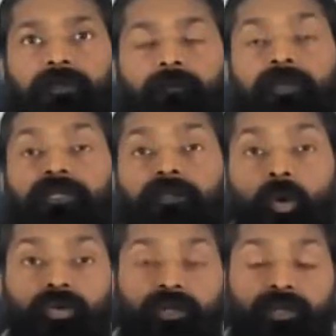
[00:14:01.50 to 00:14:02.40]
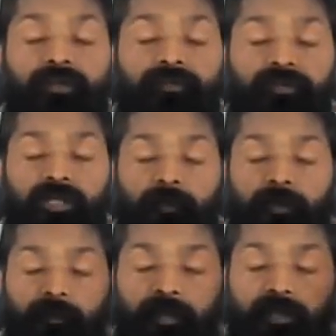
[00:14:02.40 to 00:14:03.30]
with no
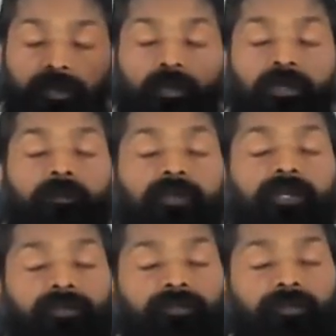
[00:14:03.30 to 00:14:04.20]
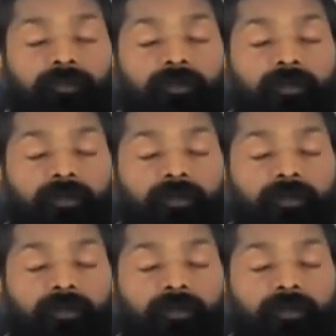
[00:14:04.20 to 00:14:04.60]
relationship, with no limitation.